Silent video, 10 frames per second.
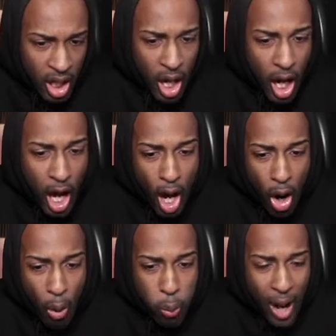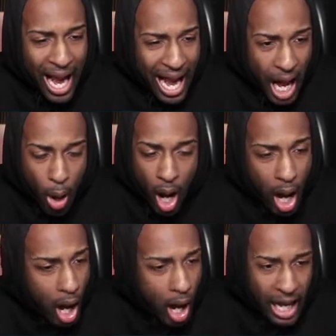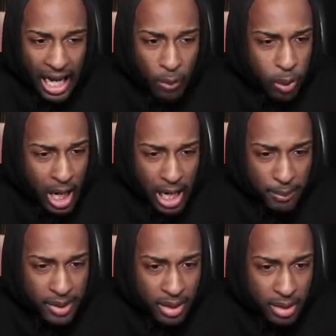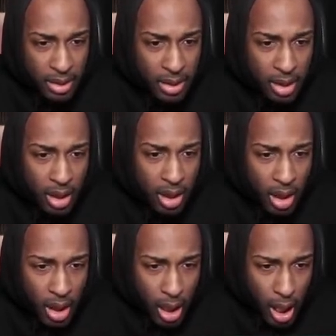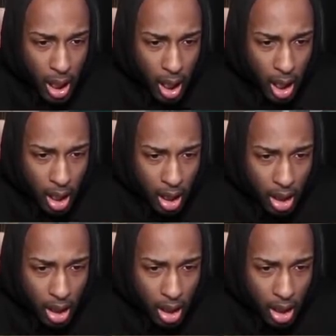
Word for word: Oh, wow! Oh, I got robbed. Oh!